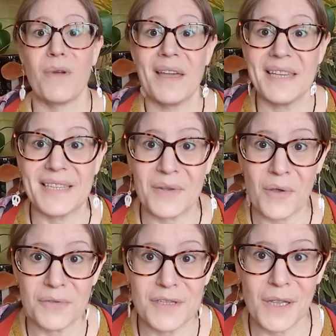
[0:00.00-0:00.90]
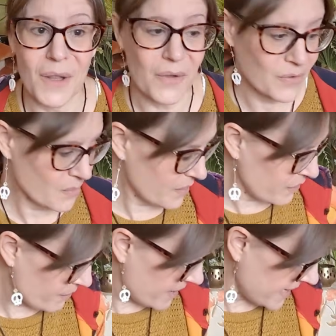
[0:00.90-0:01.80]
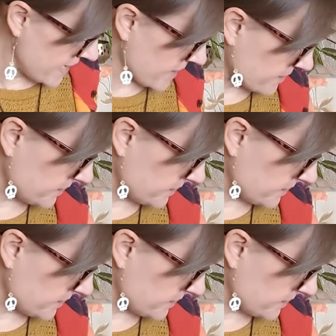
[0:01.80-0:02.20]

Right, on to lot number 3.